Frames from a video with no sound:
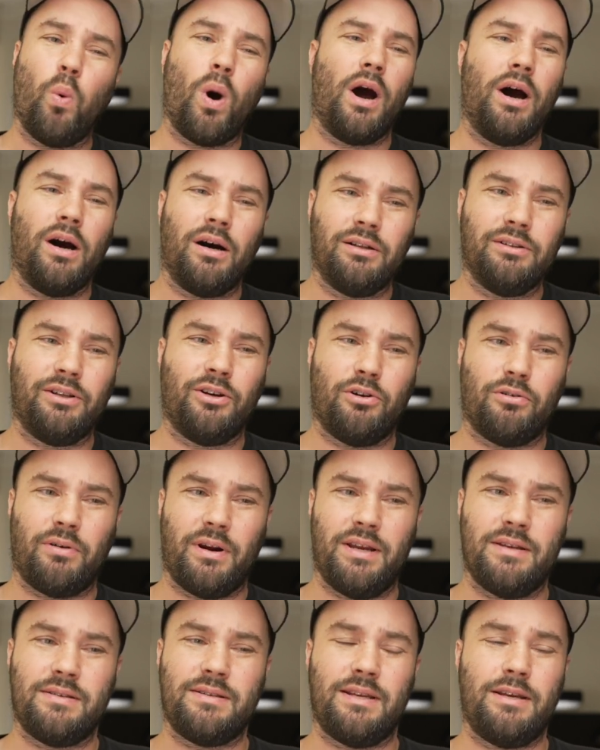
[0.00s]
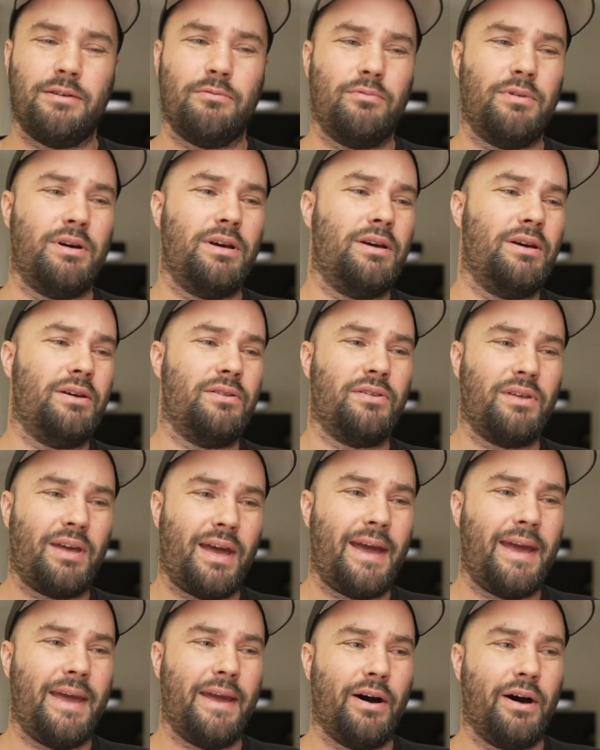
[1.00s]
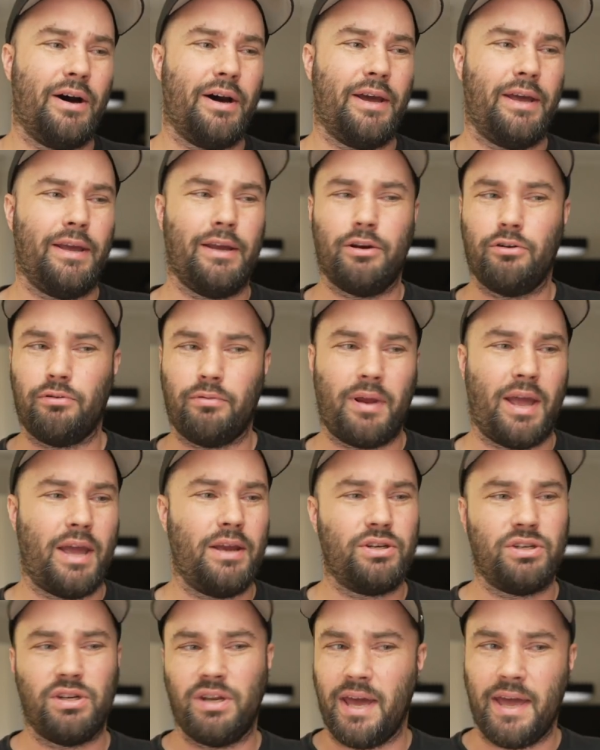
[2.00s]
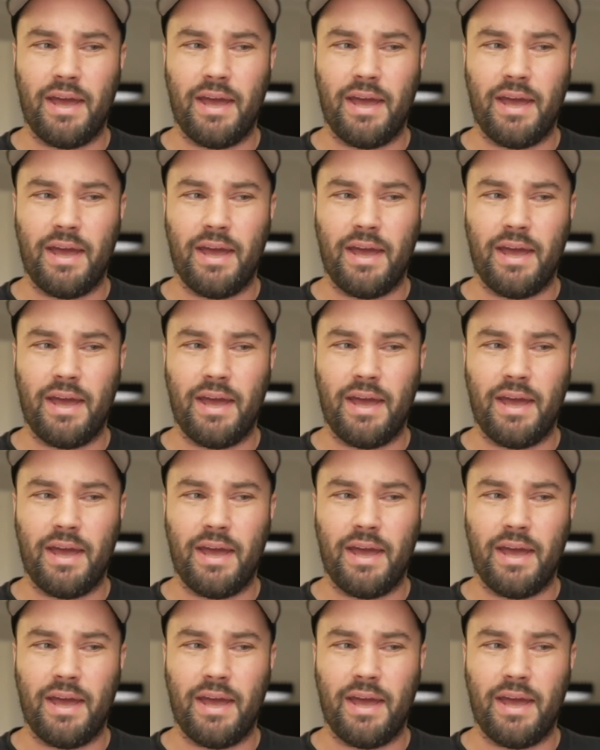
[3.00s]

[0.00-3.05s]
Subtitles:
wild and crazy with AI creation,